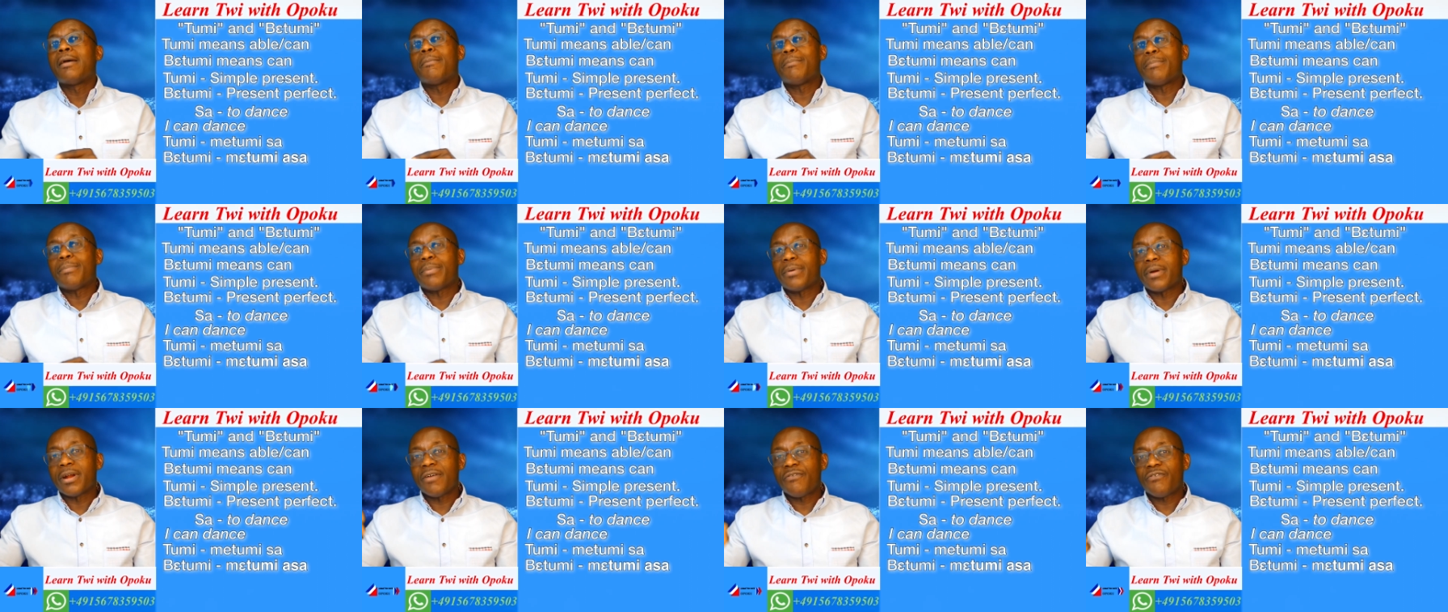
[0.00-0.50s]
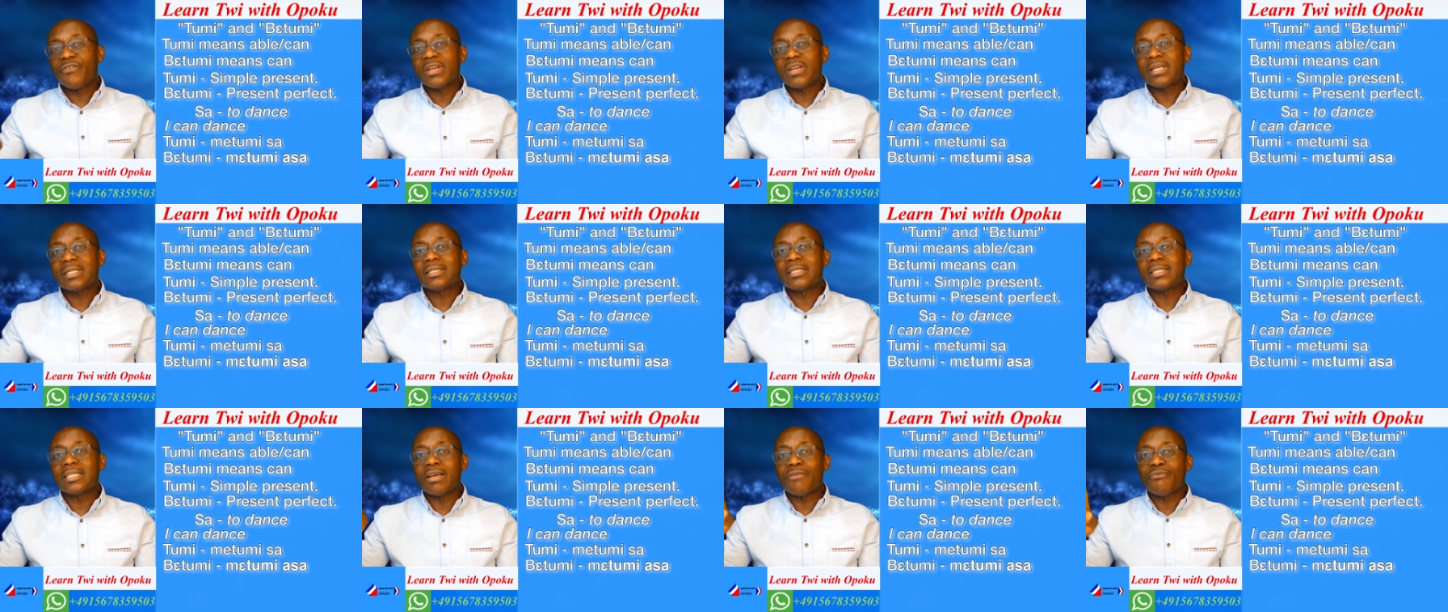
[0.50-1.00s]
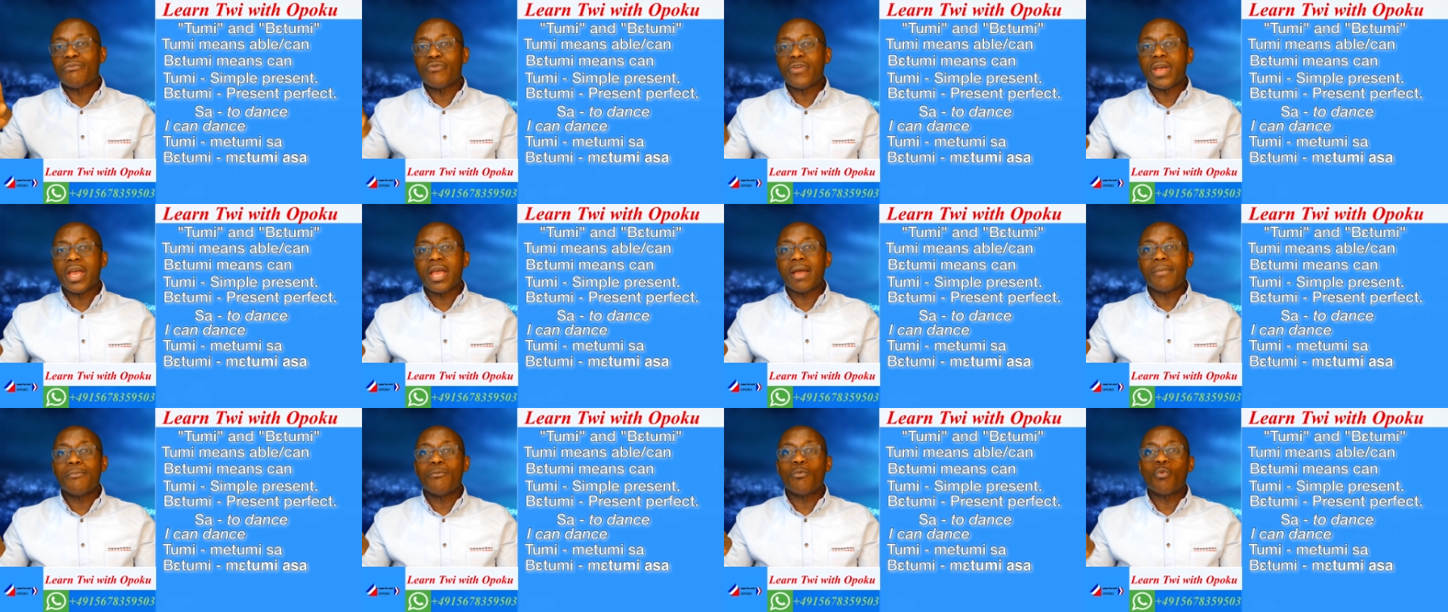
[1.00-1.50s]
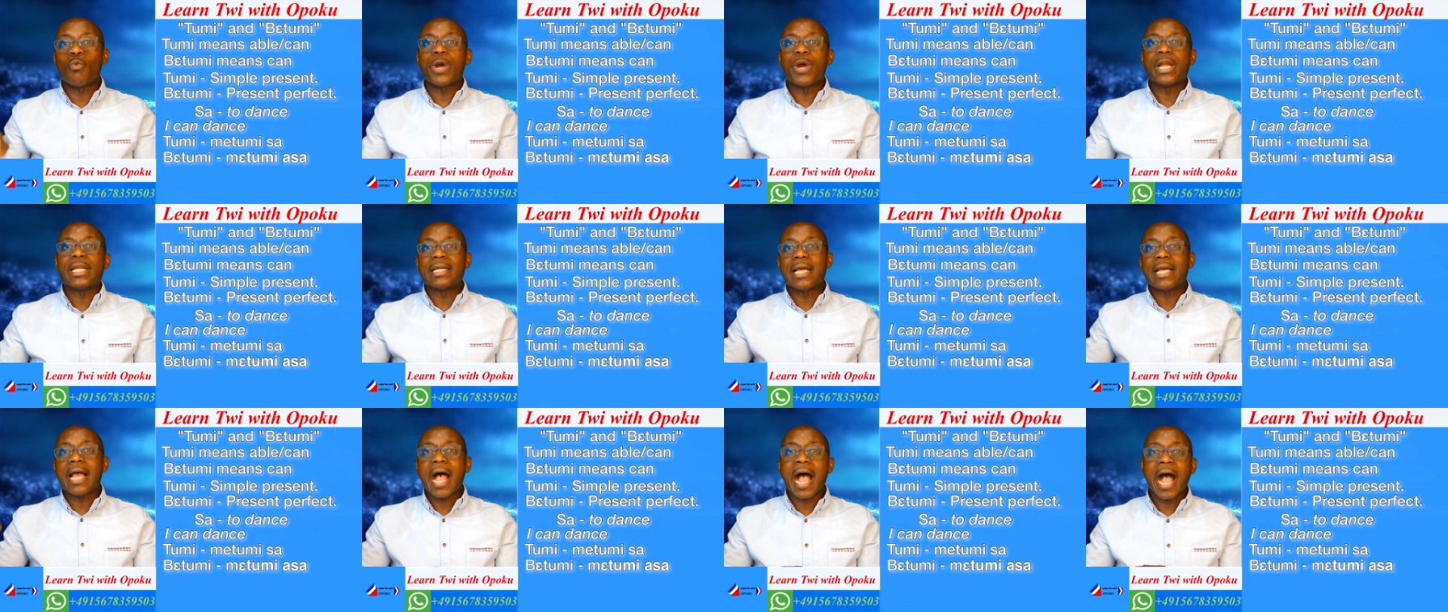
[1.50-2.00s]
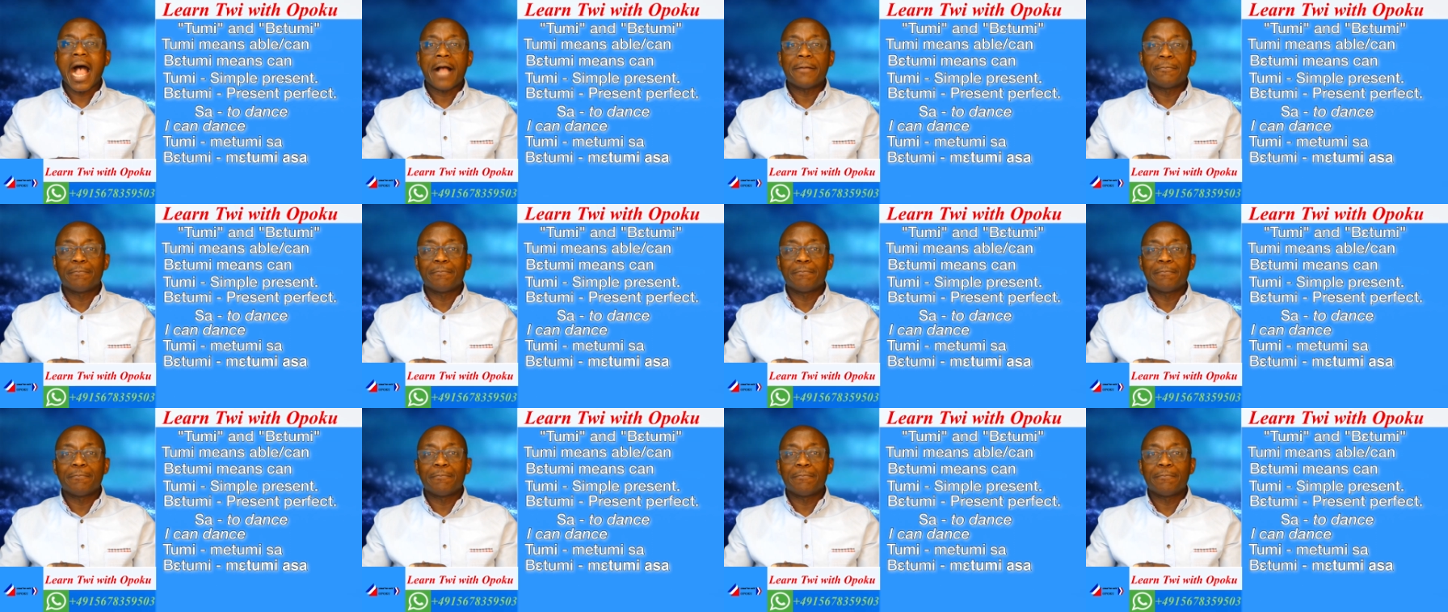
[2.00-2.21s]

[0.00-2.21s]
Preface the verb with a.